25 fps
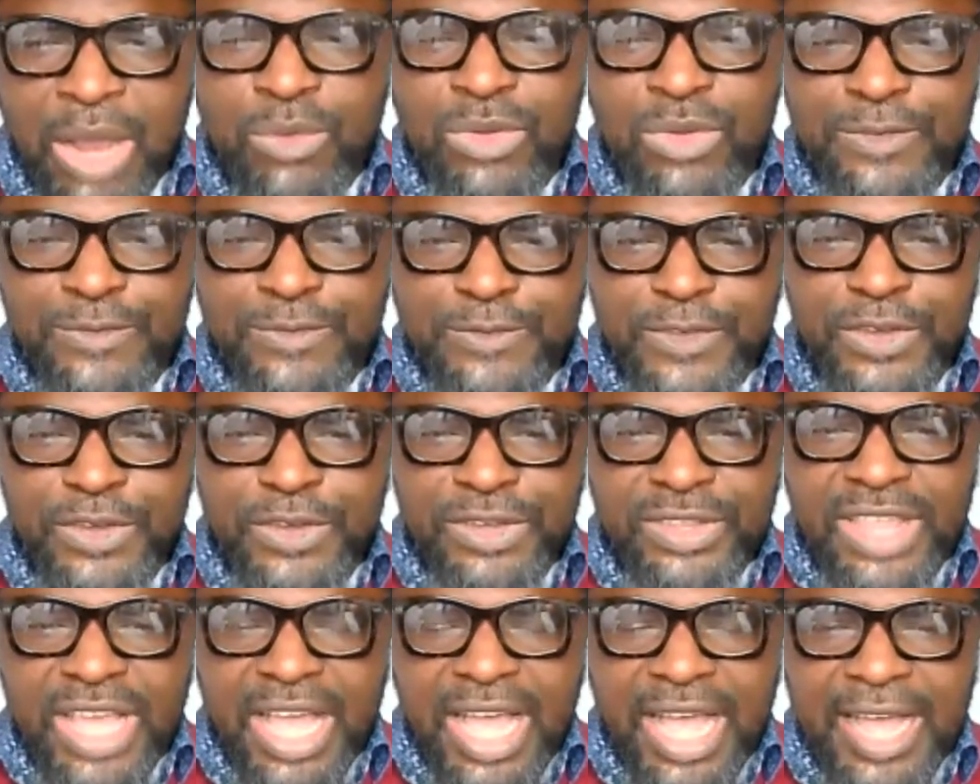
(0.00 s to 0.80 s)
And we
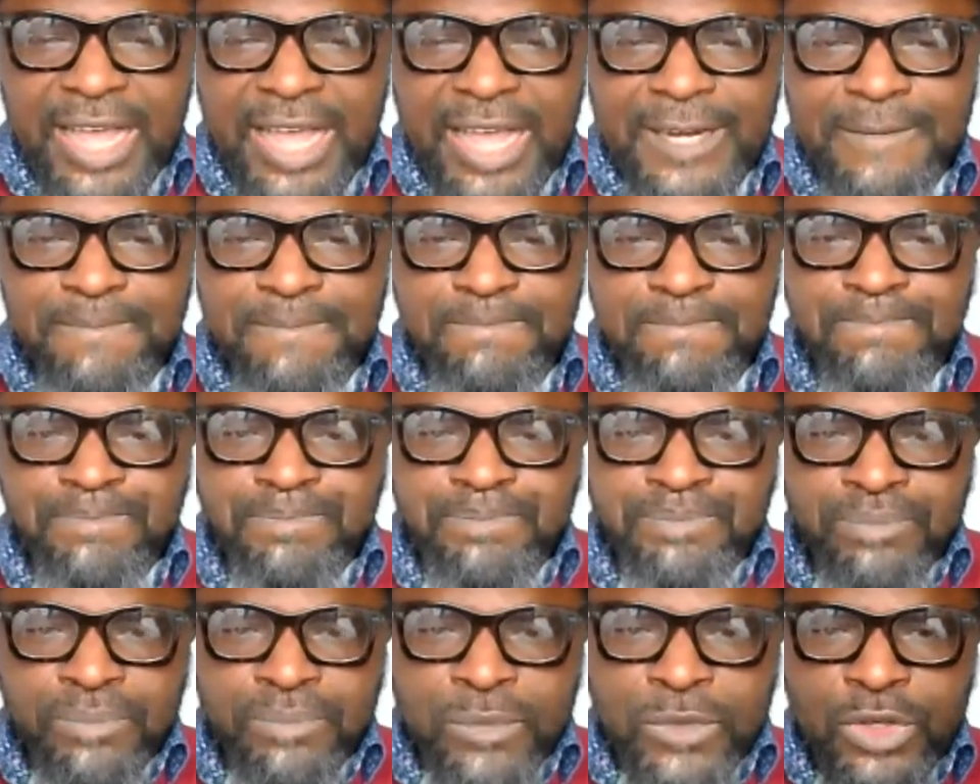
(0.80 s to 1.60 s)
feel that,
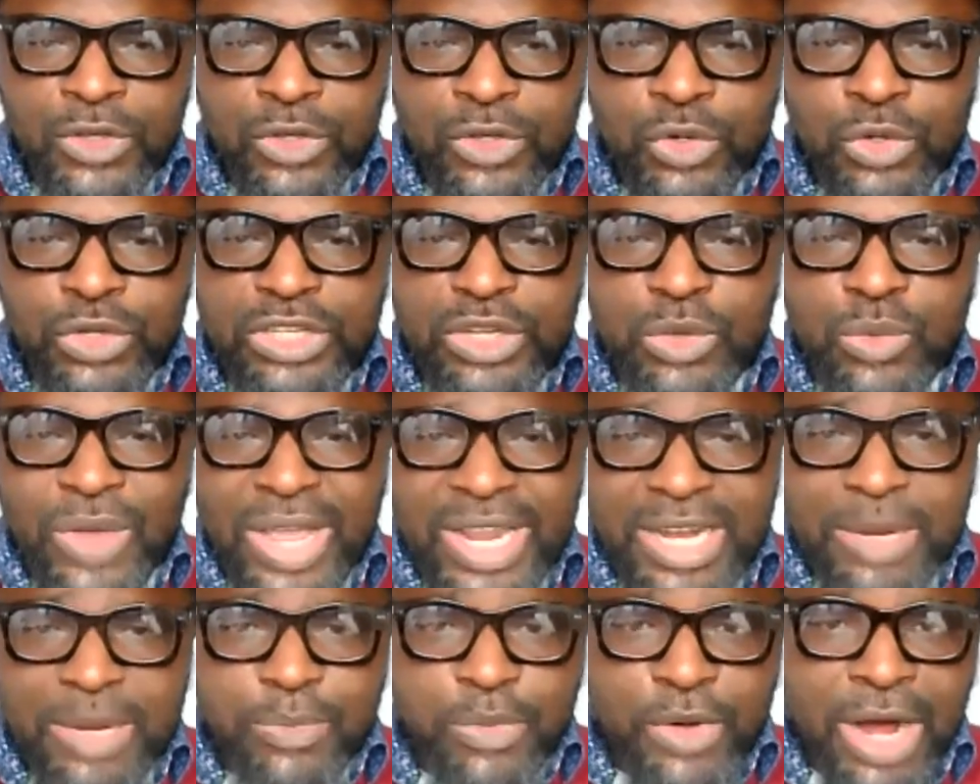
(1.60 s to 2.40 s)
you no, know, the
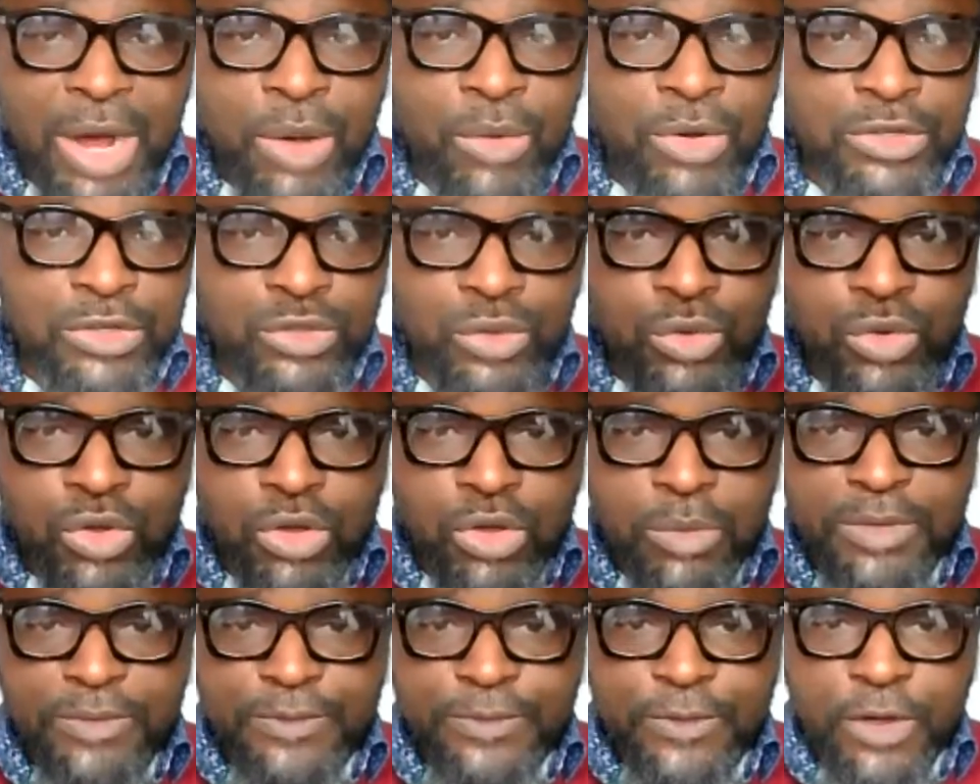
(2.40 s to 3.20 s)
way the program was to
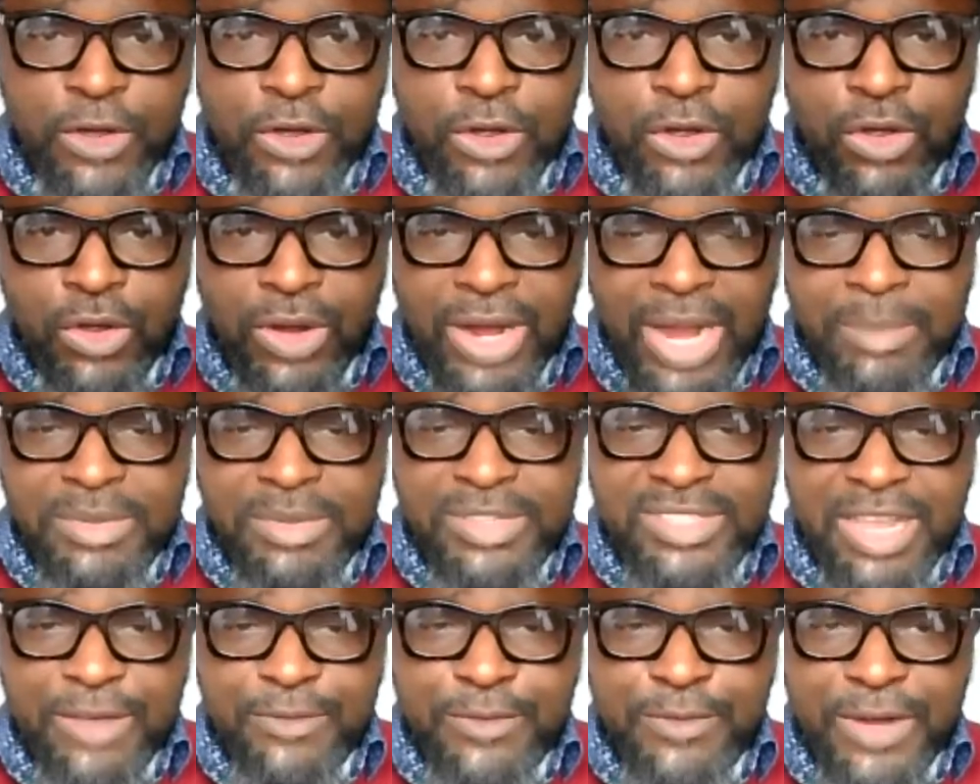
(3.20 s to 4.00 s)
go before
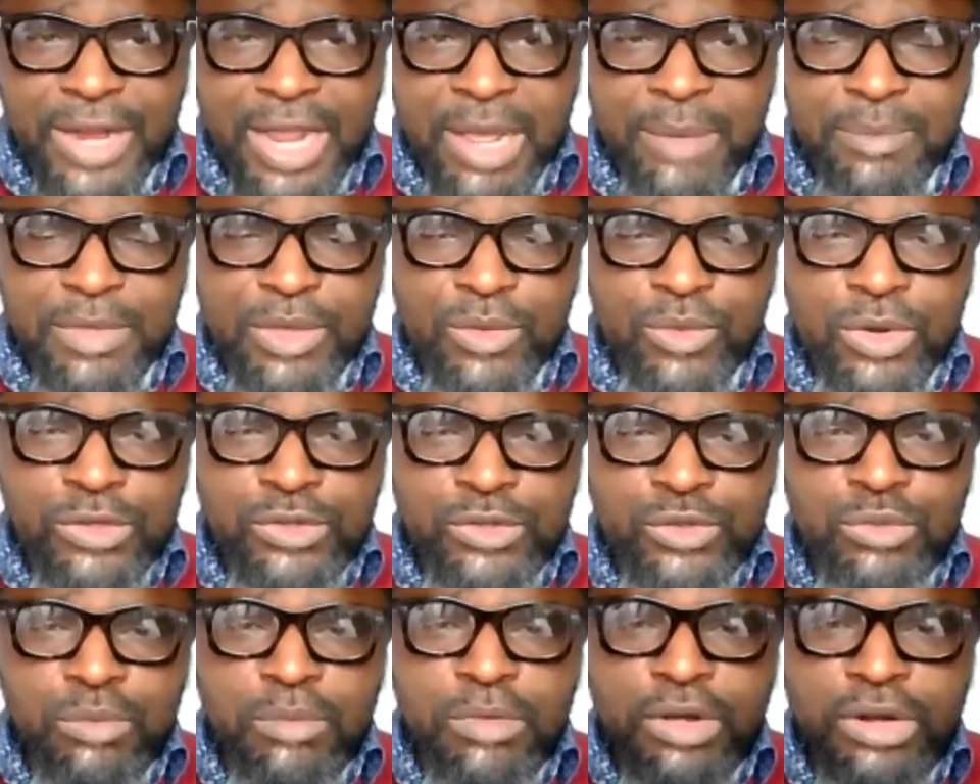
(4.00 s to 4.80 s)
Olabi Afolabi
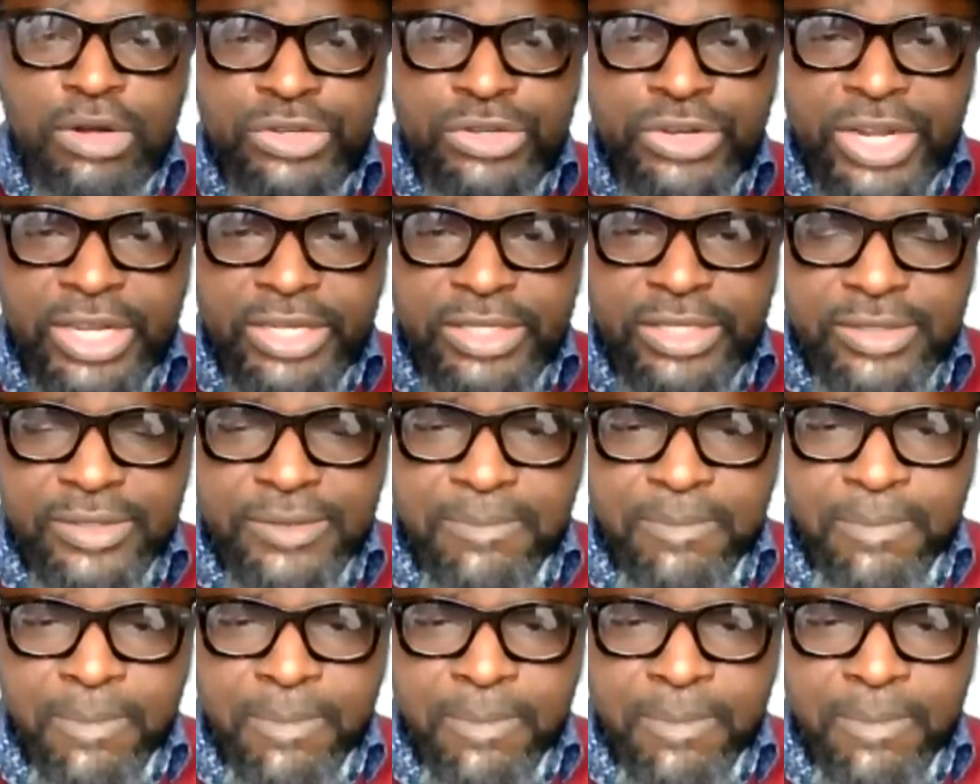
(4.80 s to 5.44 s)
was to moderate